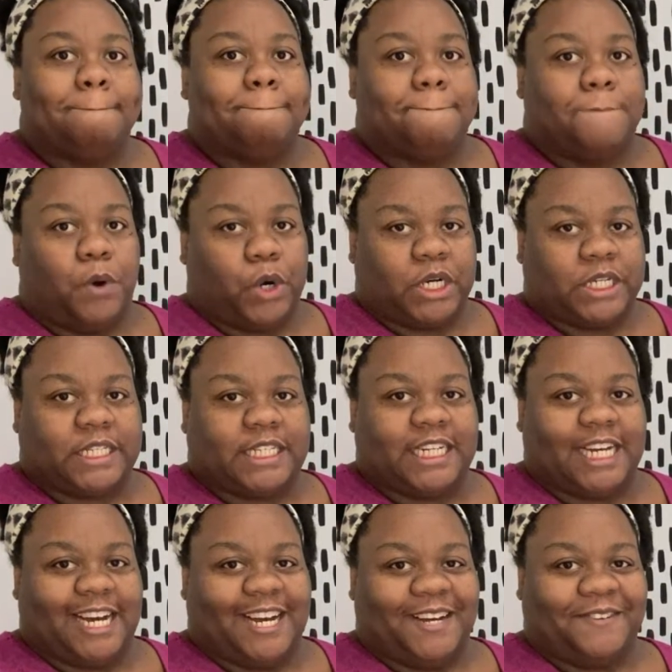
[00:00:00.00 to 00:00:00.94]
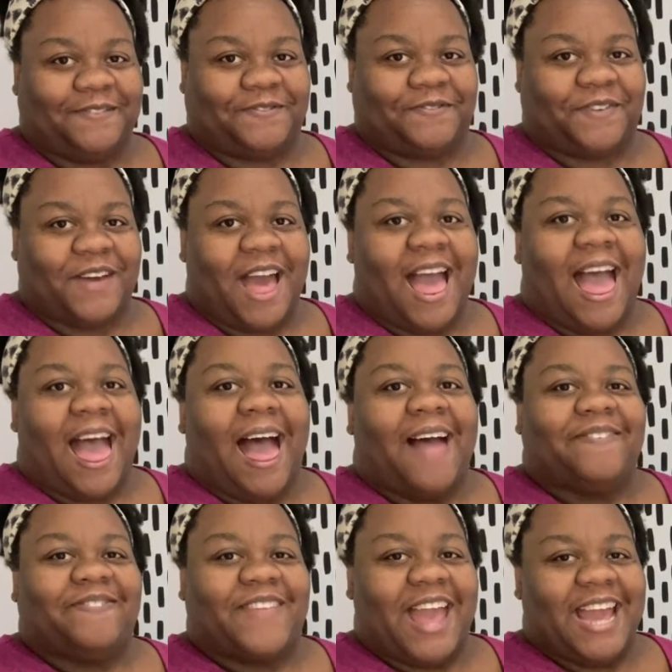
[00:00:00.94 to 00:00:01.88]
more stuff.
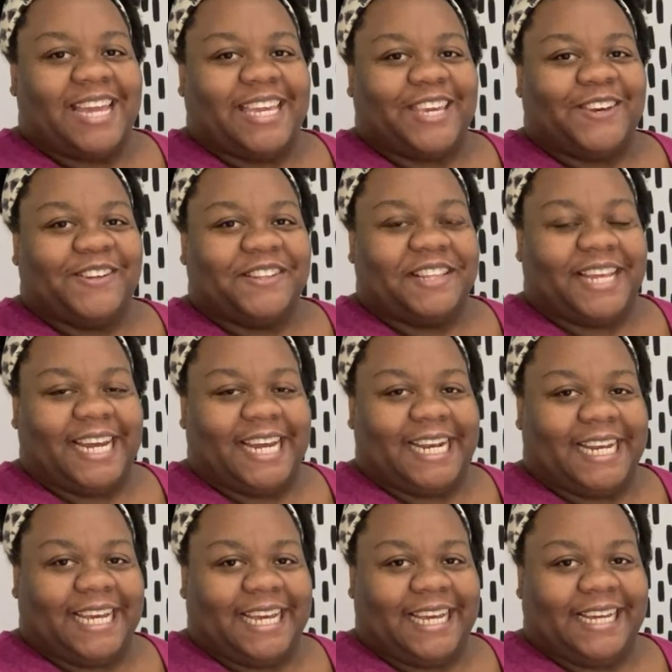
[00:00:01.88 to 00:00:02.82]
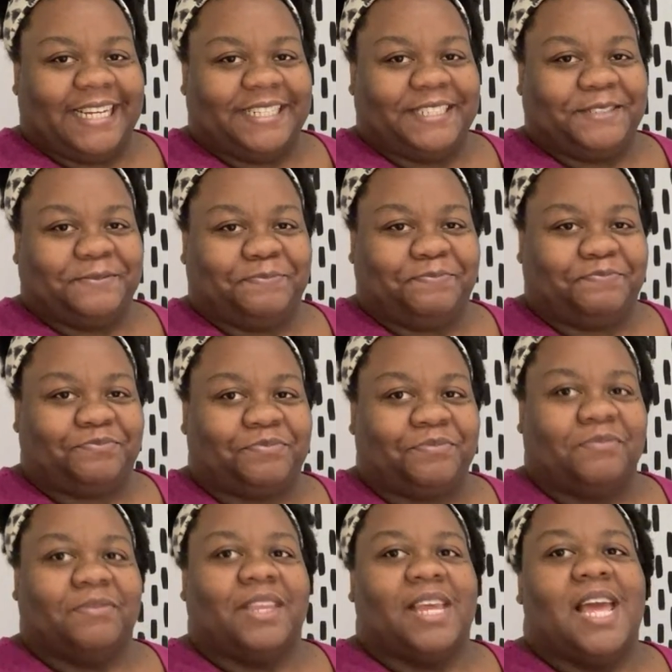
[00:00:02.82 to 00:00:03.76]
Thank you, Lenny.
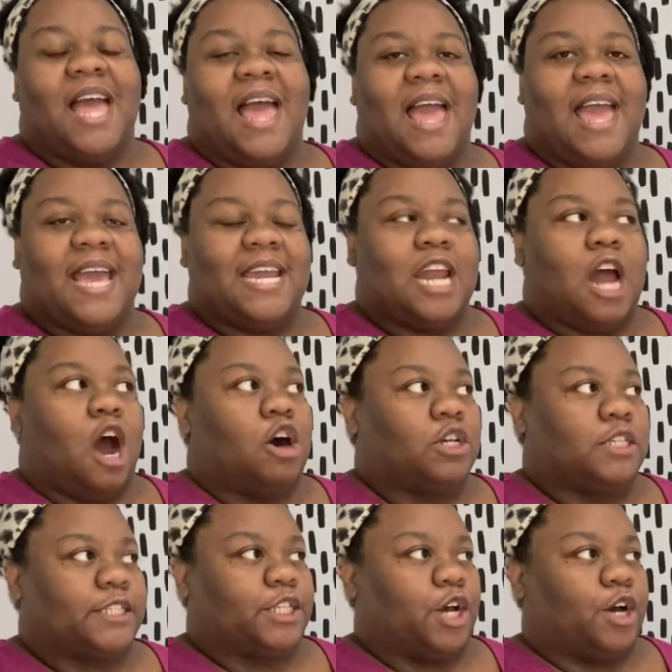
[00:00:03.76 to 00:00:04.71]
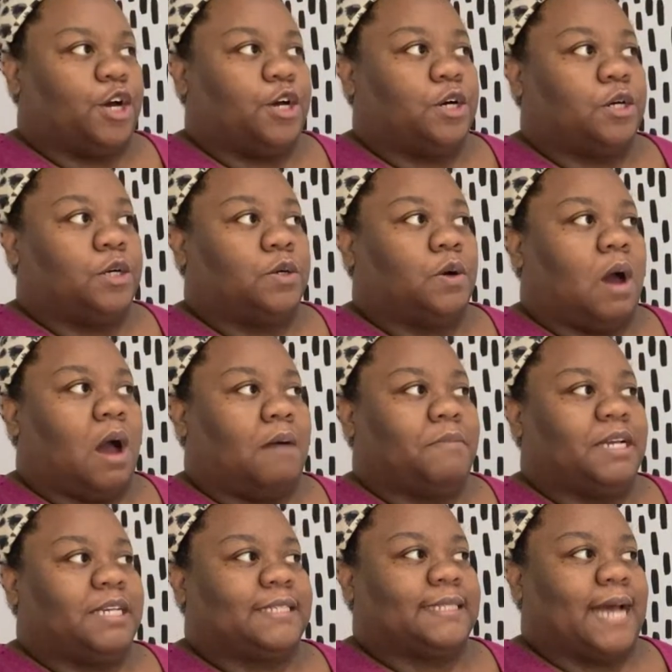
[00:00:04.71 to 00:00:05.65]
And also,
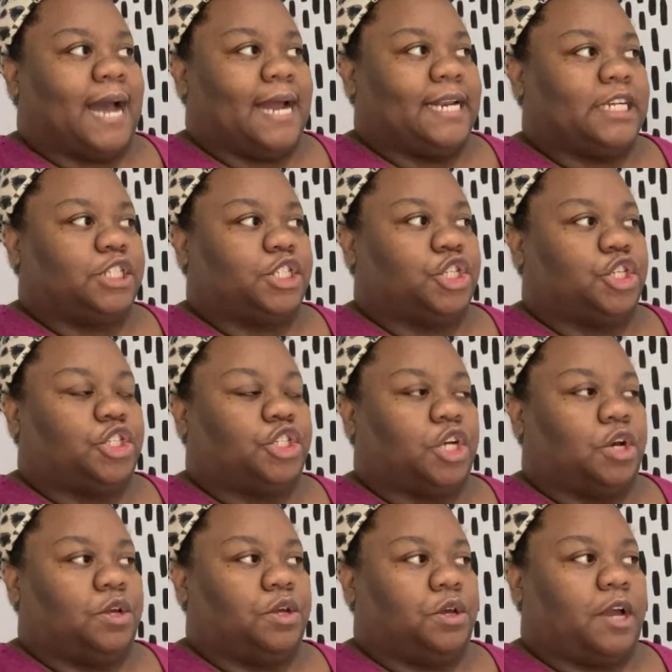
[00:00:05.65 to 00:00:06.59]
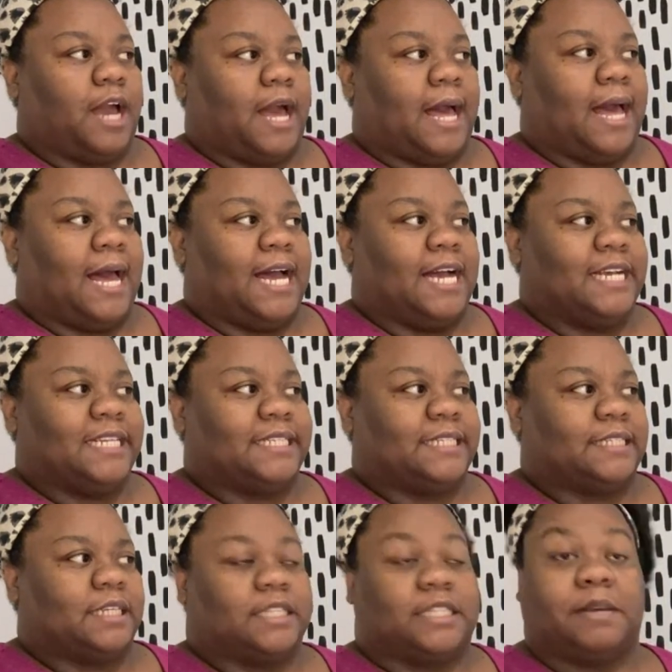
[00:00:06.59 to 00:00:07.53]
I'm excited to show you
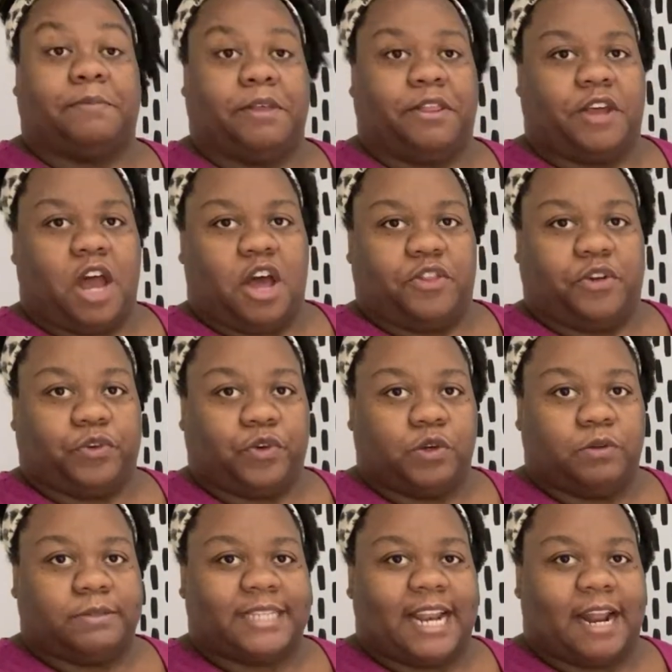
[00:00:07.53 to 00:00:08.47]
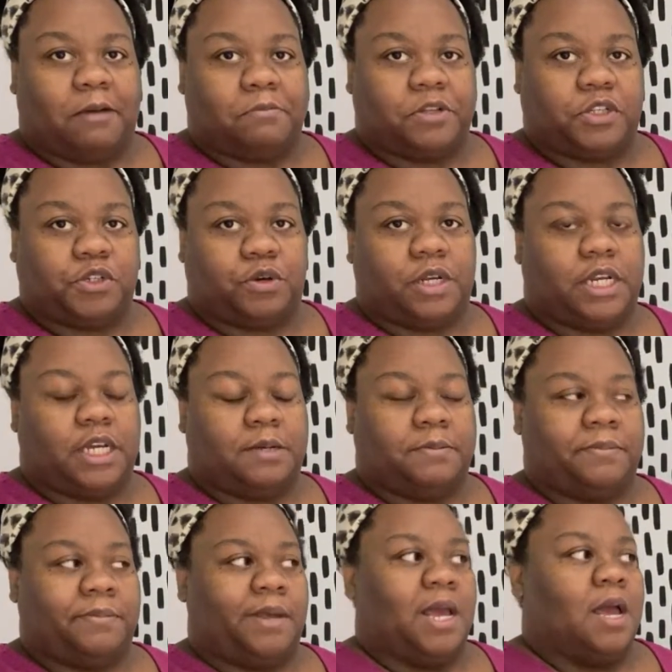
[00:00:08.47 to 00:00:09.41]
guys some of the other rooms that I'm doing
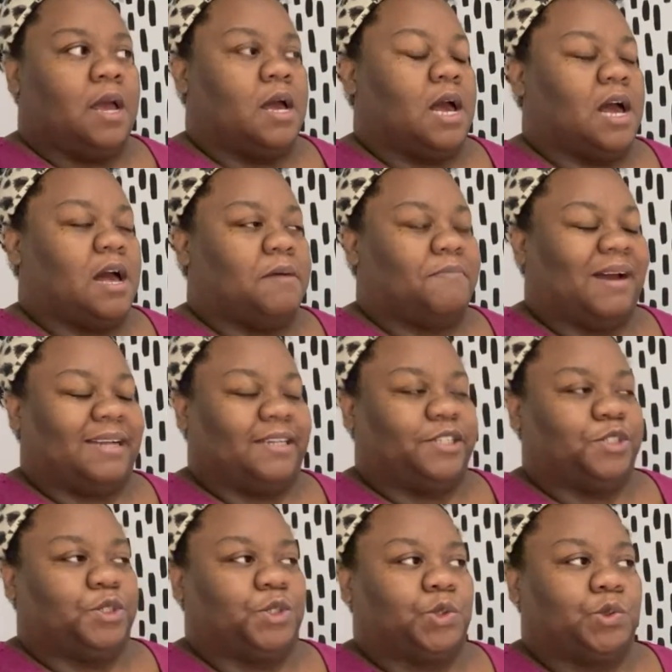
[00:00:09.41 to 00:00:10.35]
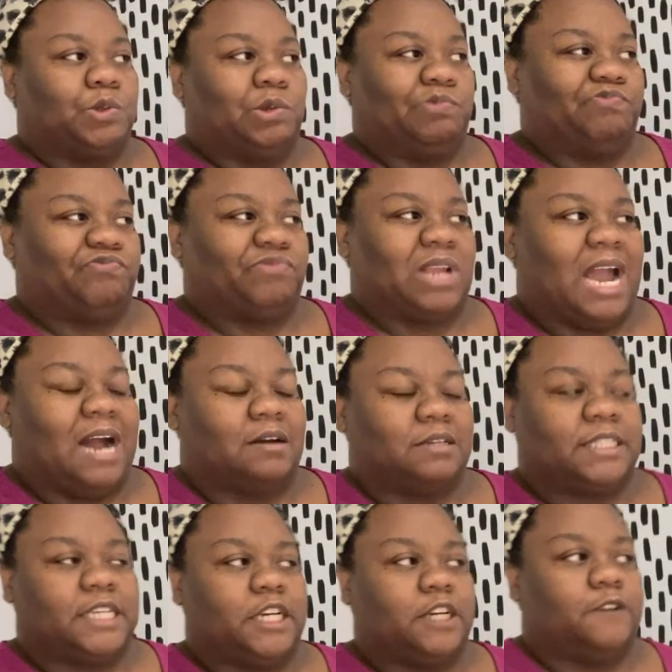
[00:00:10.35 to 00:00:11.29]
in my new
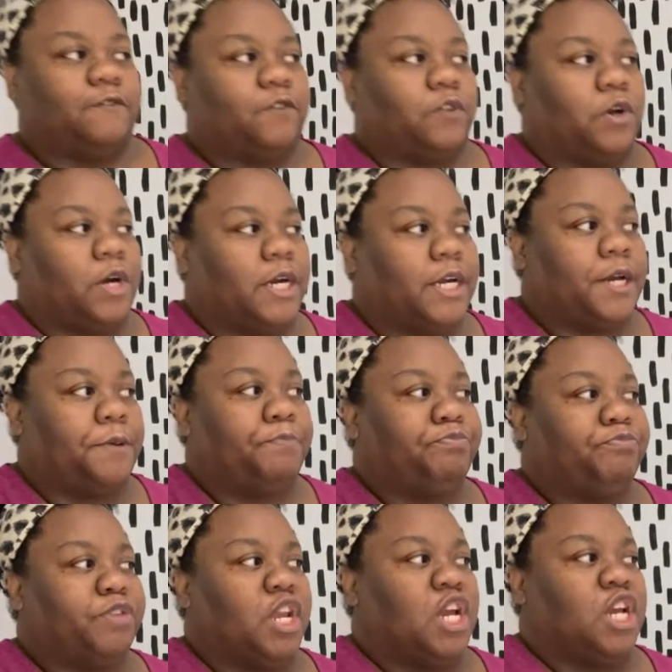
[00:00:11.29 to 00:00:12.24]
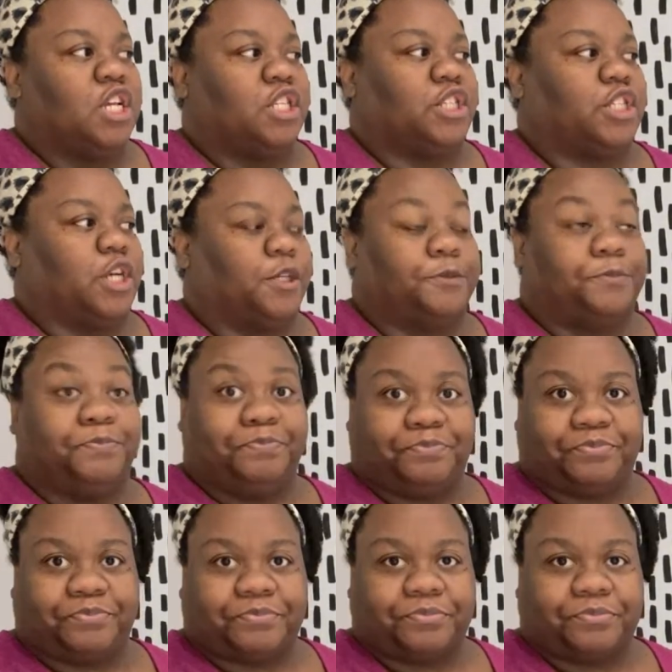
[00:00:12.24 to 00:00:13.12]
house here in Florida. So,